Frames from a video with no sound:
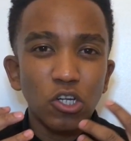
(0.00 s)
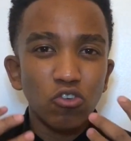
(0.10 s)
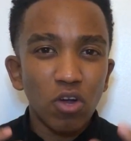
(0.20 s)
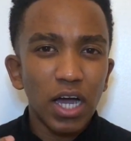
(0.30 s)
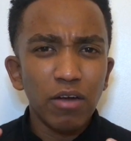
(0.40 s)

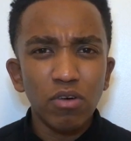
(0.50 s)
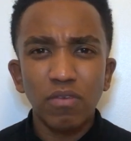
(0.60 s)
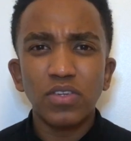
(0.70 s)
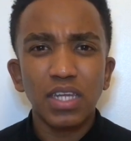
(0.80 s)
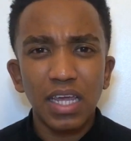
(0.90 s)
dry,
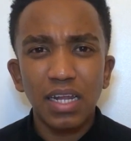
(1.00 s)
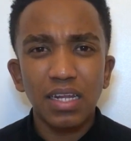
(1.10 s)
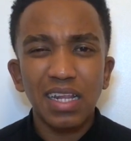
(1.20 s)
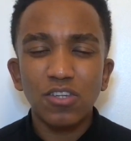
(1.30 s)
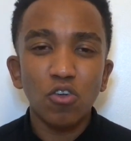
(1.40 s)
rough
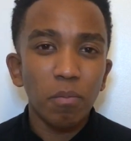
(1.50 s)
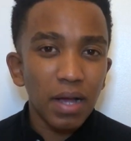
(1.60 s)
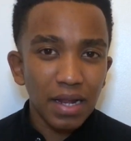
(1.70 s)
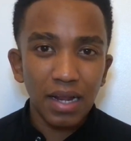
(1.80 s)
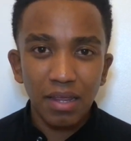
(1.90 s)
skin. That's not
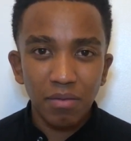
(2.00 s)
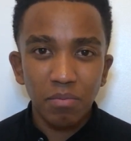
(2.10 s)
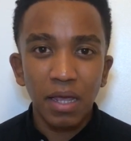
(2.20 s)
manly.